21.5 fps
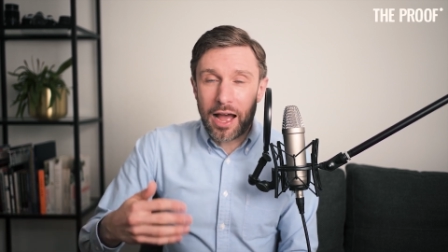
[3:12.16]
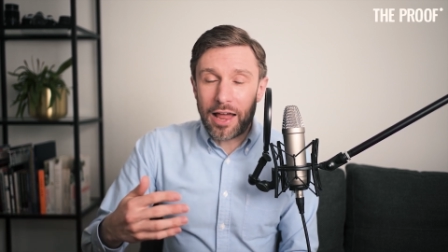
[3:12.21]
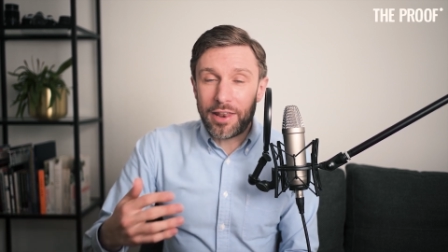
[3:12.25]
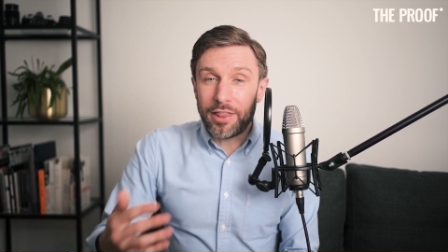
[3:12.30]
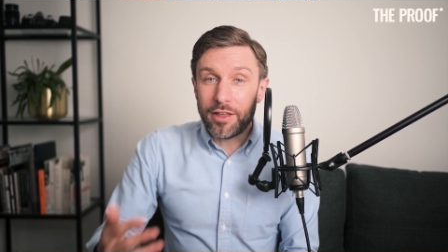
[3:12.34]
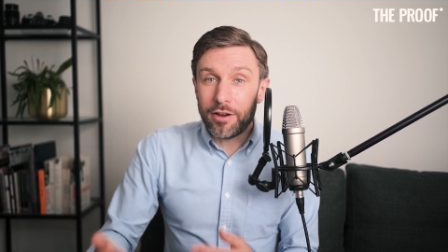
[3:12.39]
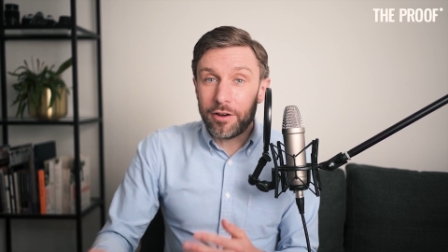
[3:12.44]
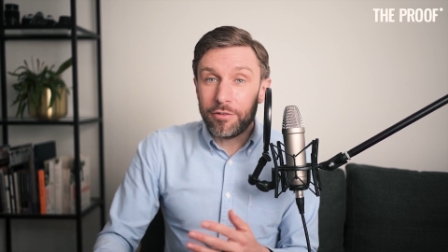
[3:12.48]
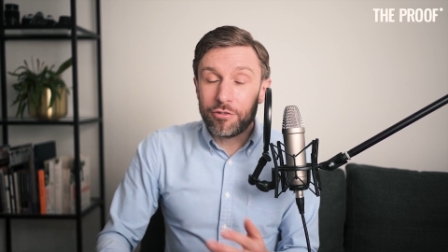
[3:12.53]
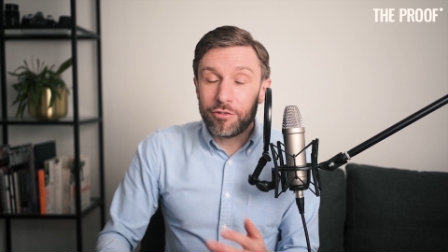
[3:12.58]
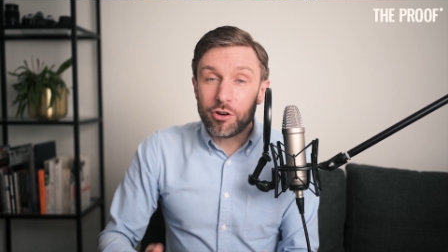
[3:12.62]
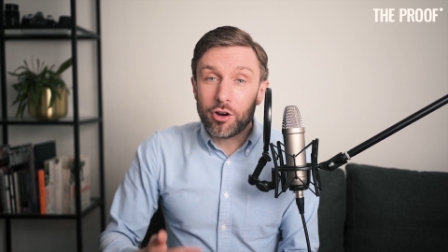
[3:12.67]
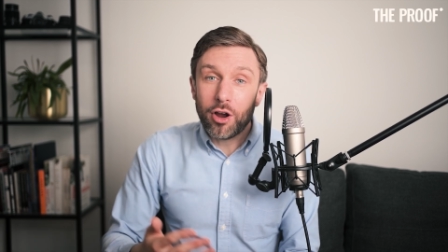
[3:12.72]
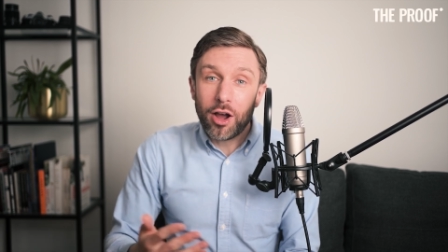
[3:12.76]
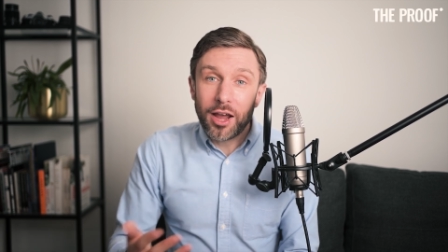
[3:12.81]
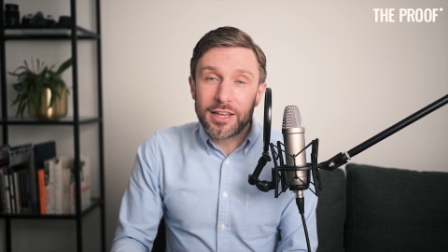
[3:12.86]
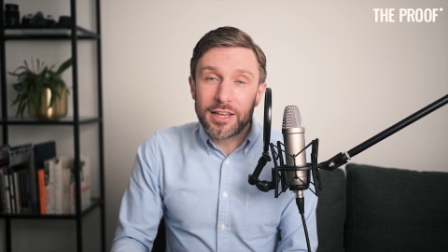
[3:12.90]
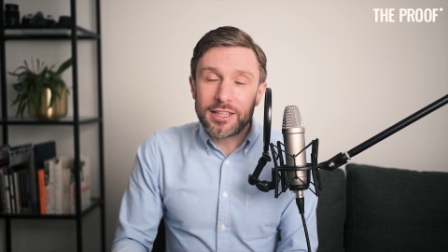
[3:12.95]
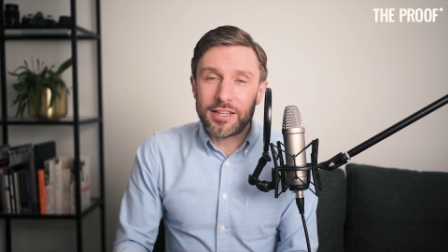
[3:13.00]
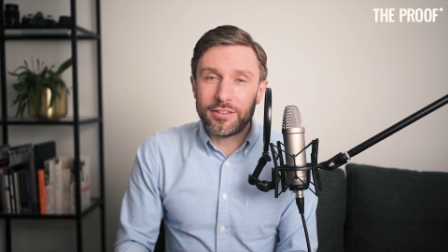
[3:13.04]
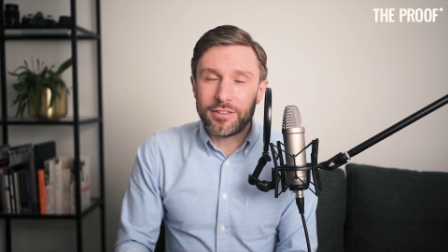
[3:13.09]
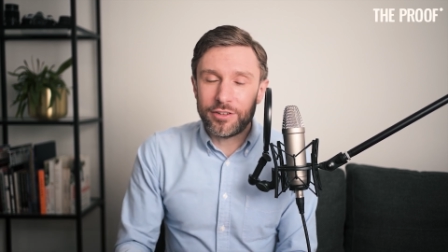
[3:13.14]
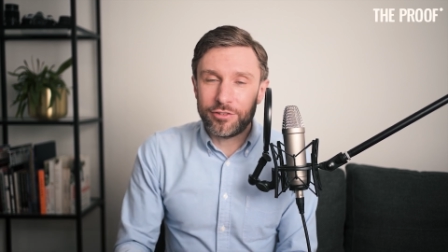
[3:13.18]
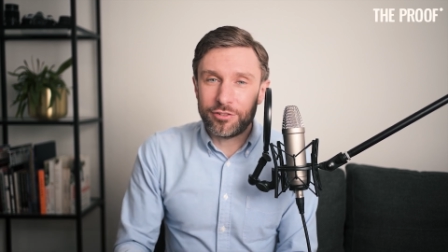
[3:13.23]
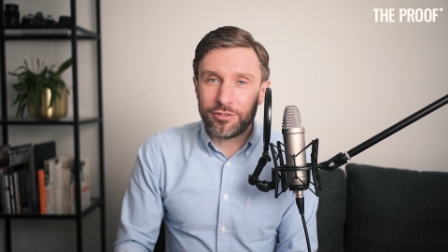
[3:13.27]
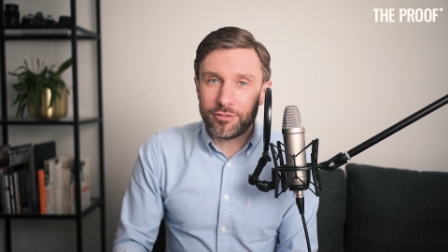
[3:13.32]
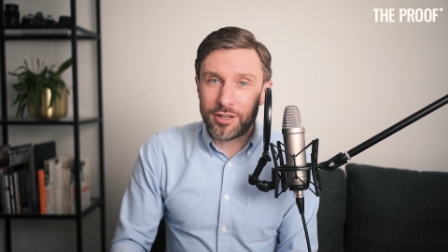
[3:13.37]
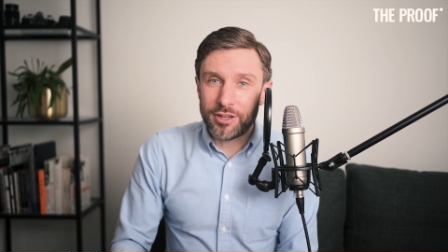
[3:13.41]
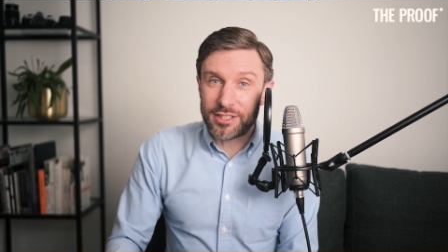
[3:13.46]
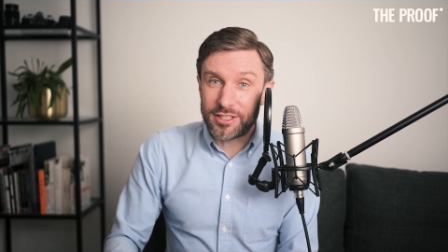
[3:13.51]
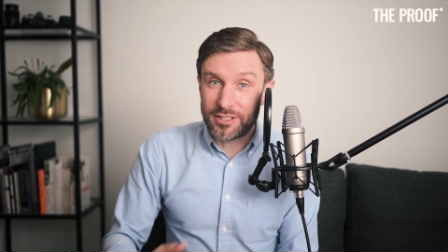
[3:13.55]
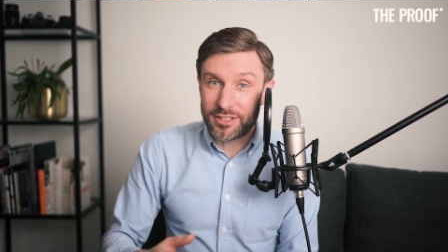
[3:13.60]
And there are a variety of
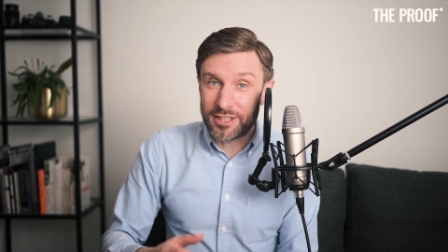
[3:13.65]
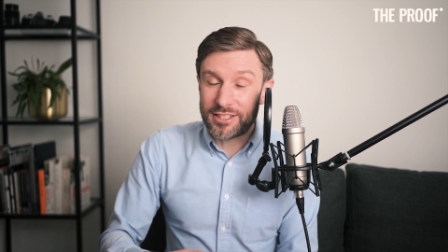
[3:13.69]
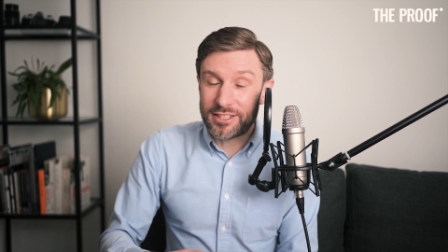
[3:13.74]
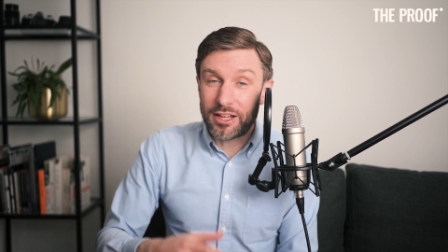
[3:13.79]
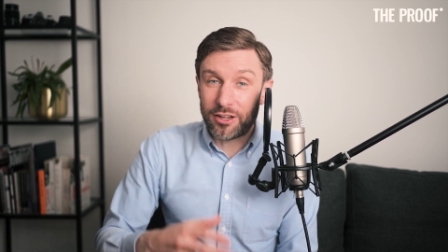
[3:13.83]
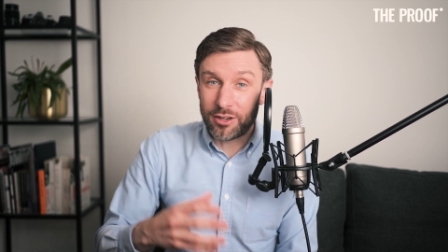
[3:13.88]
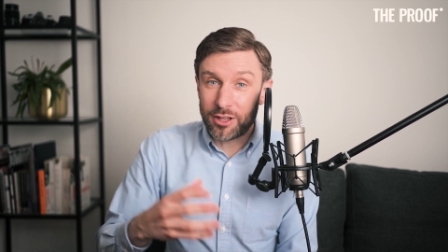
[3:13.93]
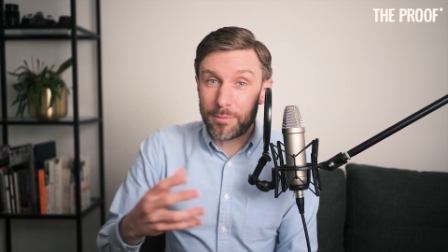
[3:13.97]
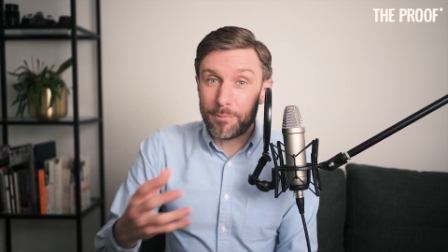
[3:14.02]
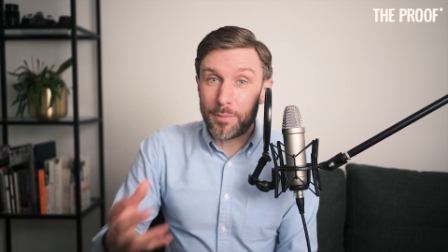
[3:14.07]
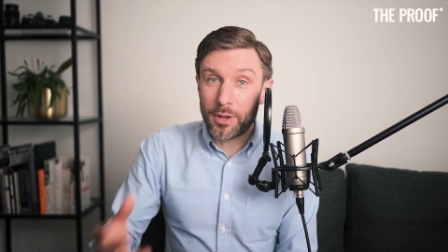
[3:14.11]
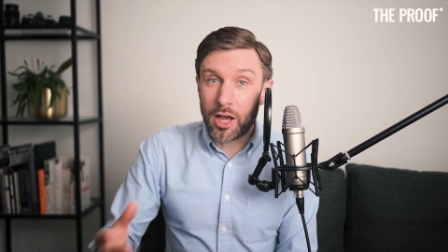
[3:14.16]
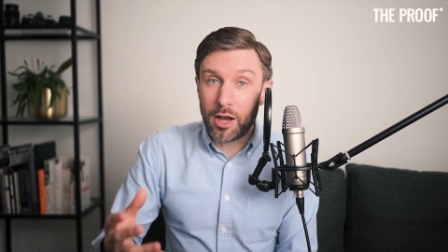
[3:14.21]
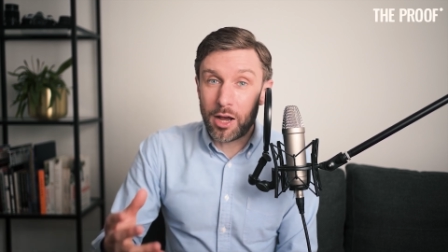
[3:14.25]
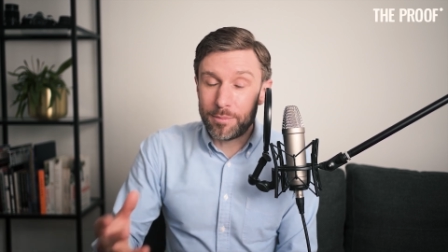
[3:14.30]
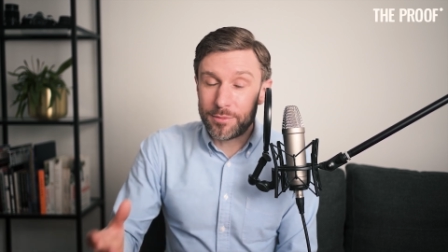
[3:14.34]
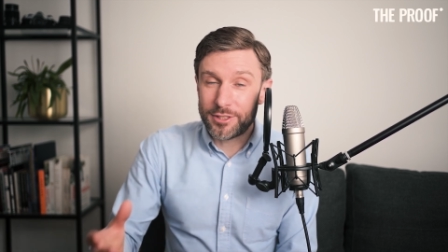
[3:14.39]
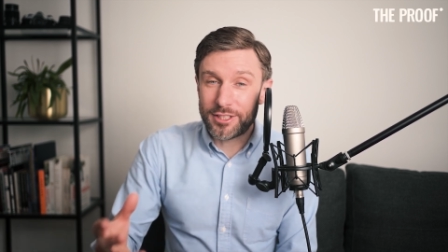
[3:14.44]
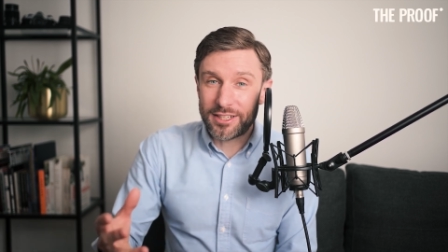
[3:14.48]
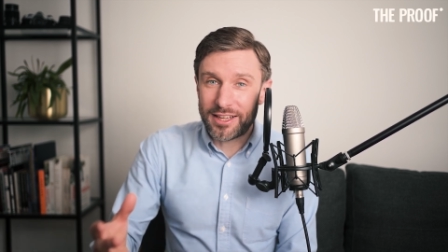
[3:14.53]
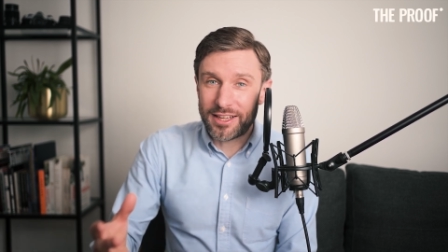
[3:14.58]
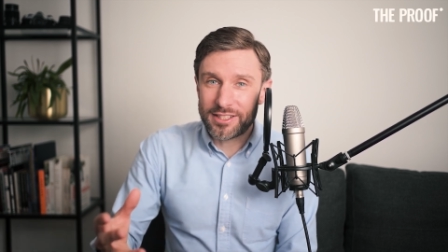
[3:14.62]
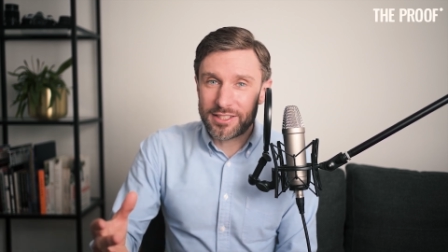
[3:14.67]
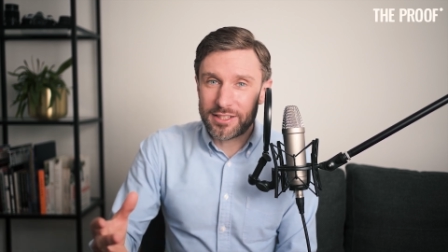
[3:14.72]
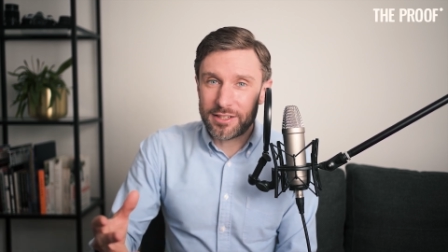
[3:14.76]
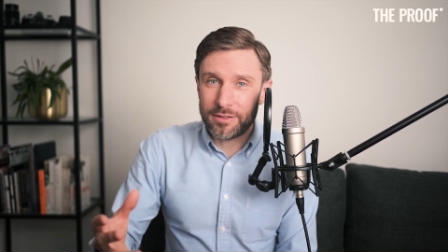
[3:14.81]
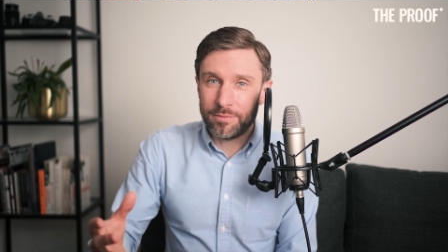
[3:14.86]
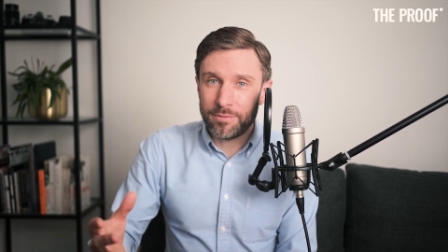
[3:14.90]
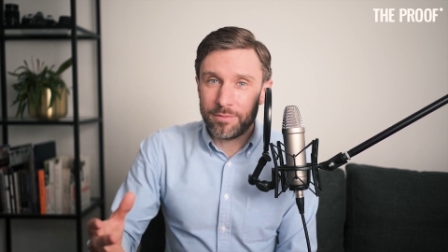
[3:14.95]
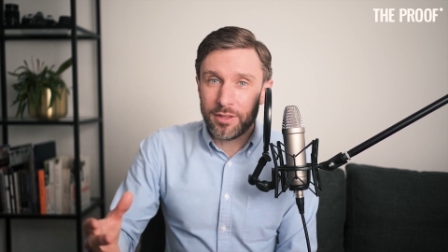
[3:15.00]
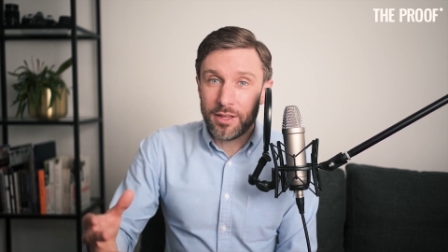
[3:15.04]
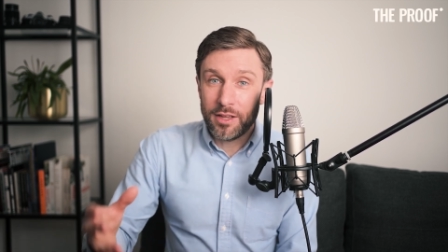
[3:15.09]
different reasons a cell can become senescent.